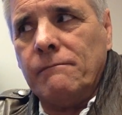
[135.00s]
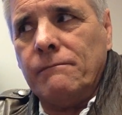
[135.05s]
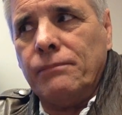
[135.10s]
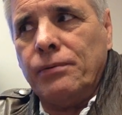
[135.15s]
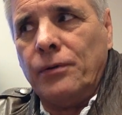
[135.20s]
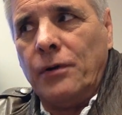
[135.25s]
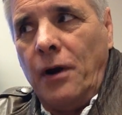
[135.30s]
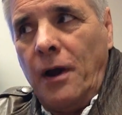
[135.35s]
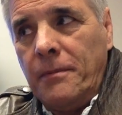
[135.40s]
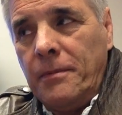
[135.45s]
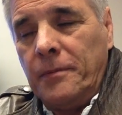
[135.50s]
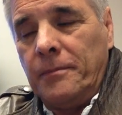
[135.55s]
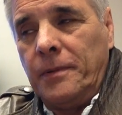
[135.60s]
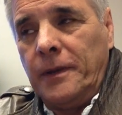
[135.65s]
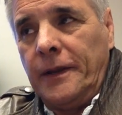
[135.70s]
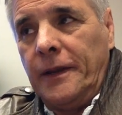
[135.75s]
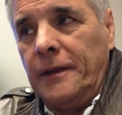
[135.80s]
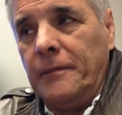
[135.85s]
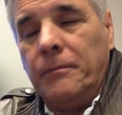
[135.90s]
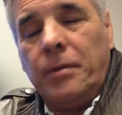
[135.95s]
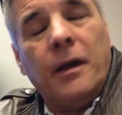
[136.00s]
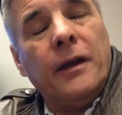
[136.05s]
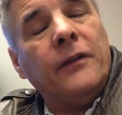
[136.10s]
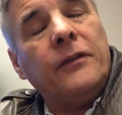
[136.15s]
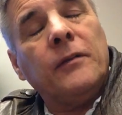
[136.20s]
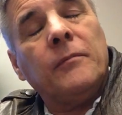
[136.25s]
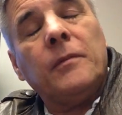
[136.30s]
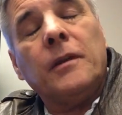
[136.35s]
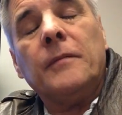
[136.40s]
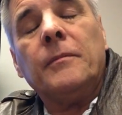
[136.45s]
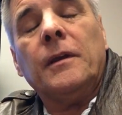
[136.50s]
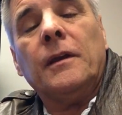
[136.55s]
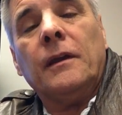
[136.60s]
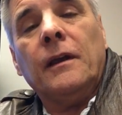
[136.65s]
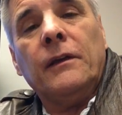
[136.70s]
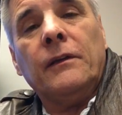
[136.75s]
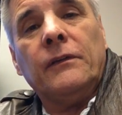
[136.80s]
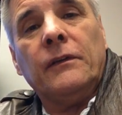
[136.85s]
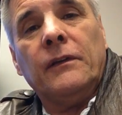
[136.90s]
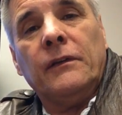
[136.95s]
Probably and possibly
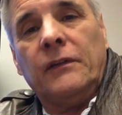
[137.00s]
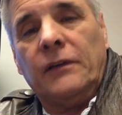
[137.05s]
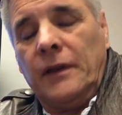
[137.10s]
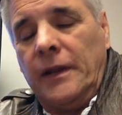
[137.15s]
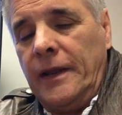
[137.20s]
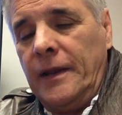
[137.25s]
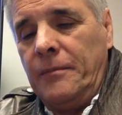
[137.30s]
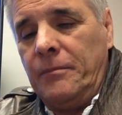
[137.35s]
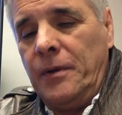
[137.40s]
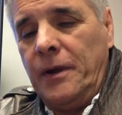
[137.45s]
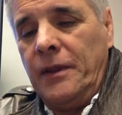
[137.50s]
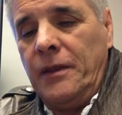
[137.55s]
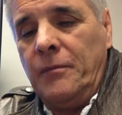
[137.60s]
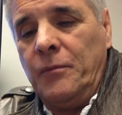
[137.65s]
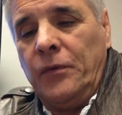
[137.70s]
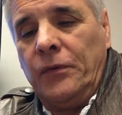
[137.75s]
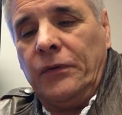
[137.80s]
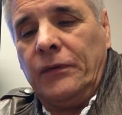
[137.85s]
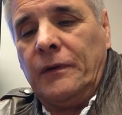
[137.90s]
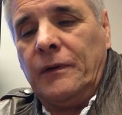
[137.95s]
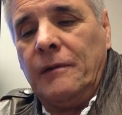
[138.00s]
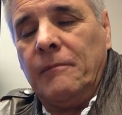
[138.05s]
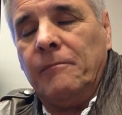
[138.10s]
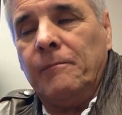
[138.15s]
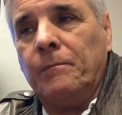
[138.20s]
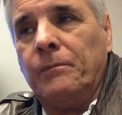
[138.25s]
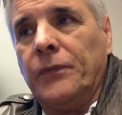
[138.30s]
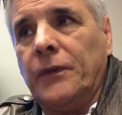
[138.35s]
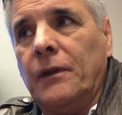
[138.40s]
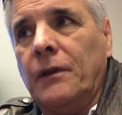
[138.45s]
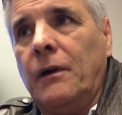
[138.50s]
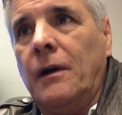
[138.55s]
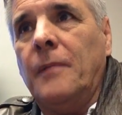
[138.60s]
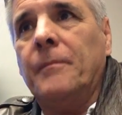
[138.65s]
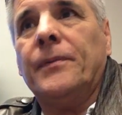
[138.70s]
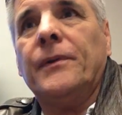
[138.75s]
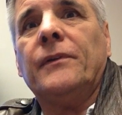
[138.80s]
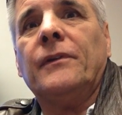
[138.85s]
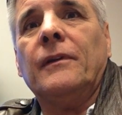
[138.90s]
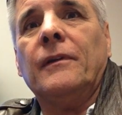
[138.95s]
because it's led by the most
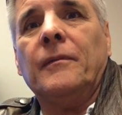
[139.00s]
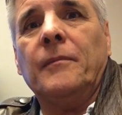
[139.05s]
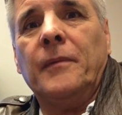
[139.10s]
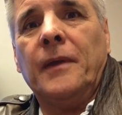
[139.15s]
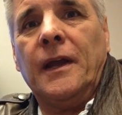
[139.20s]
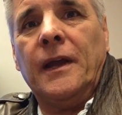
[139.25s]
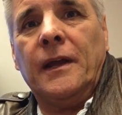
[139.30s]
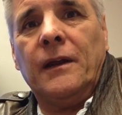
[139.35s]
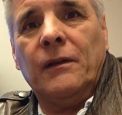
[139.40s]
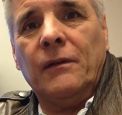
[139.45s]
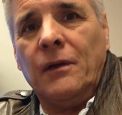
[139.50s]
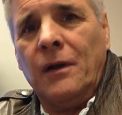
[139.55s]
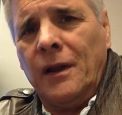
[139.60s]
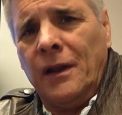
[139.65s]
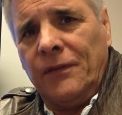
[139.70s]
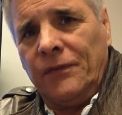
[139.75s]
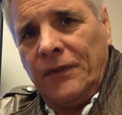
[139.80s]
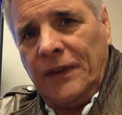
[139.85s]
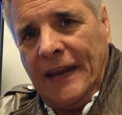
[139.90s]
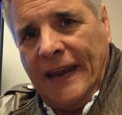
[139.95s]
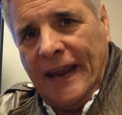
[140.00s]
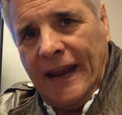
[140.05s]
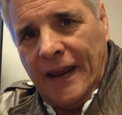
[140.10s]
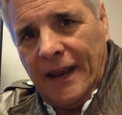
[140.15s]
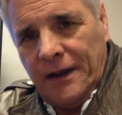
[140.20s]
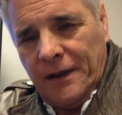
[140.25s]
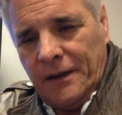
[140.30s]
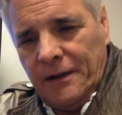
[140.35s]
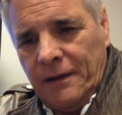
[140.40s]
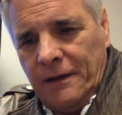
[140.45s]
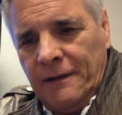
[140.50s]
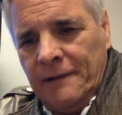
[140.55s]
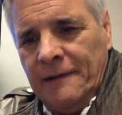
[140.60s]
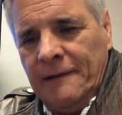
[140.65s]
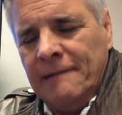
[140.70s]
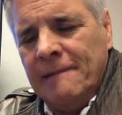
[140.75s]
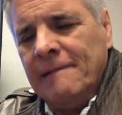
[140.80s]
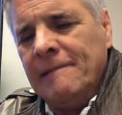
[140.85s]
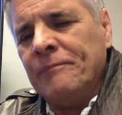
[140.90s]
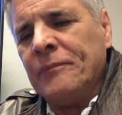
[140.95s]
competent man in all of Canada.
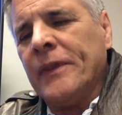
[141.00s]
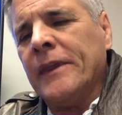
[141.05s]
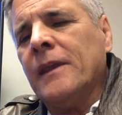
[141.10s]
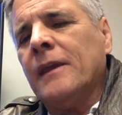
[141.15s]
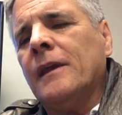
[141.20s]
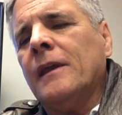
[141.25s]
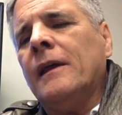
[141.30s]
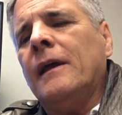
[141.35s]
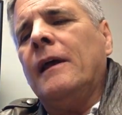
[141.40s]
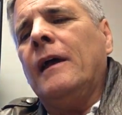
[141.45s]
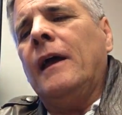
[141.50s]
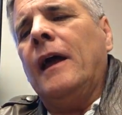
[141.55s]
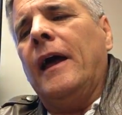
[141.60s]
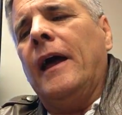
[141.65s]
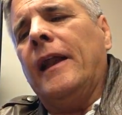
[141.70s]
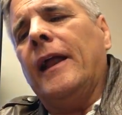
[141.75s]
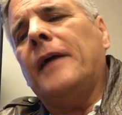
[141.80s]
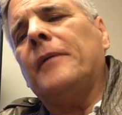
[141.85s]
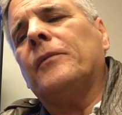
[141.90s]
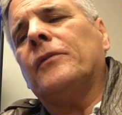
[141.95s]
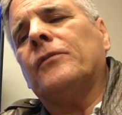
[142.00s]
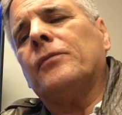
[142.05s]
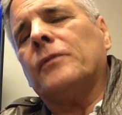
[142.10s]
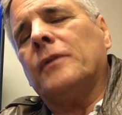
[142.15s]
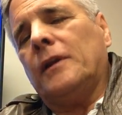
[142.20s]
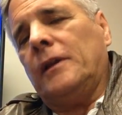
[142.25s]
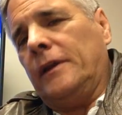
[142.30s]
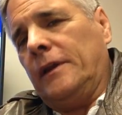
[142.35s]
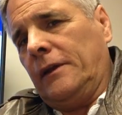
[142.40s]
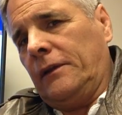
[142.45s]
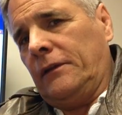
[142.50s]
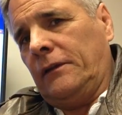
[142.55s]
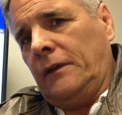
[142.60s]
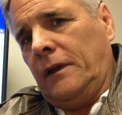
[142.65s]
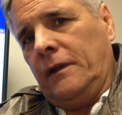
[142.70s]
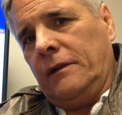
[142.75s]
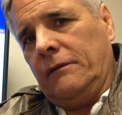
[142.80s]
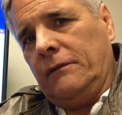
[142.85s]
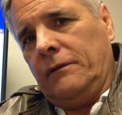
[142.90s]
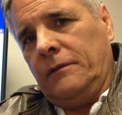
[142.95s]
And I was really
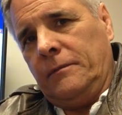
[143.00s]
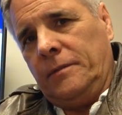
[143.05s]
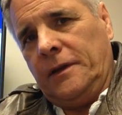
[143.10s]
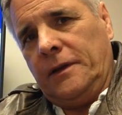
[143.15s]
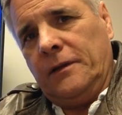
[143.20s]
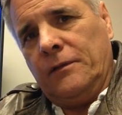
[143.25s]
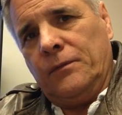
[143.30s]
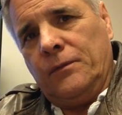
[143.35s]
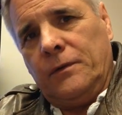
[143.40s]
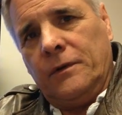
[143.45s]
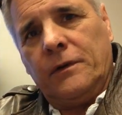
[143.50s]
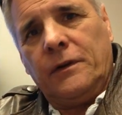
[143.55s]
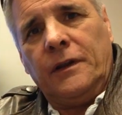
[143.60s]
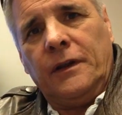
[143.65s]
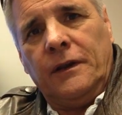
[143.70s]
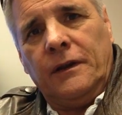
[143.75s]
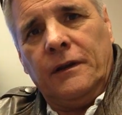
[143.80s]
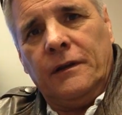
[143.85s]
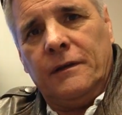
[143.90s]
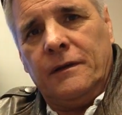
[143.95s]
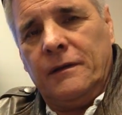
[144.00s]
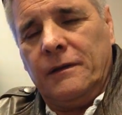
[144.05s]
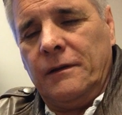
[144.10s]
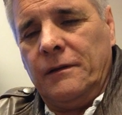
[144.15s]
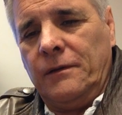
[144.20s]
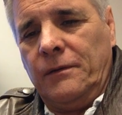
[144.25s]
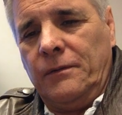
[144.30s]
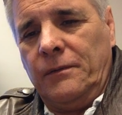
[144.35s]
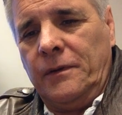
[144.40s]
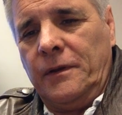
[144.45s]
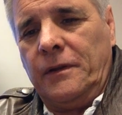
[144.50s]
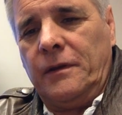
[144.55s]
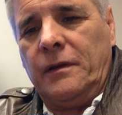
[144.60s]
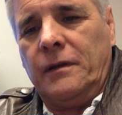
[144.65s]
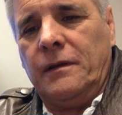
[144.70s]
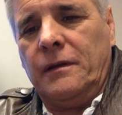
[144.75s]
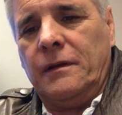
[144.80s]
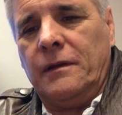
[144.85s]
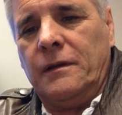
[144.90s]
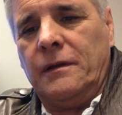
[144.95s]
excited to begin working with
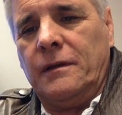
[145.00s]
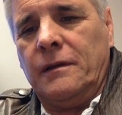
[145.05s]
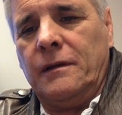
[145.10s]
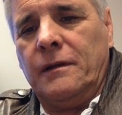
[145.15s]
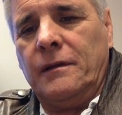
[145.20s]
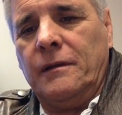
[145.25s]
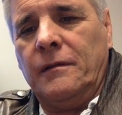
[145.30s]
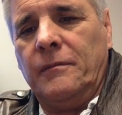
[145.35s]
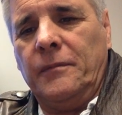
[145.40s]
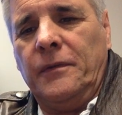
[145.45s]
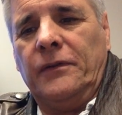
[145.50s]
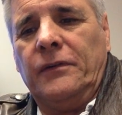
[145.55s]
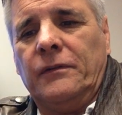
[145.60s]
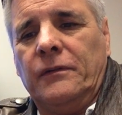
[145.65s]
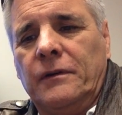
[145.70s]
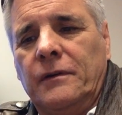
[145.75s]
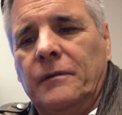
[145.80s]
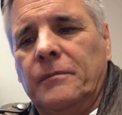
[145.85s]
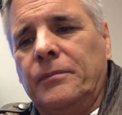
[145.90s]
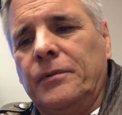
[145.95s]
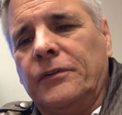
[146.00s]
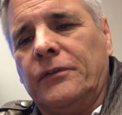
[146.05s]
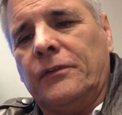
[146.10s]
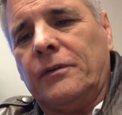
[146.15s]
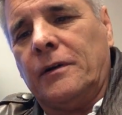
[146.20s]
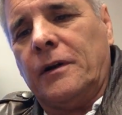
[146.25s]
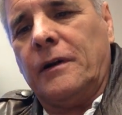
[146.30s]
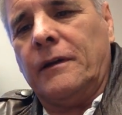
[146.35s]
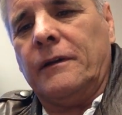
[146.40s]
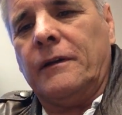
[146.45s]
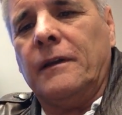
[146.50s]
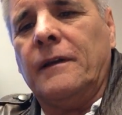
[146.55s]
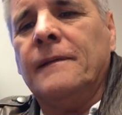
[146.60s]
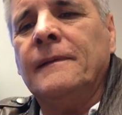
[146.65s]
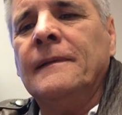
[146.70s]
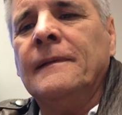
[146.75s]
Mr. Bertrand.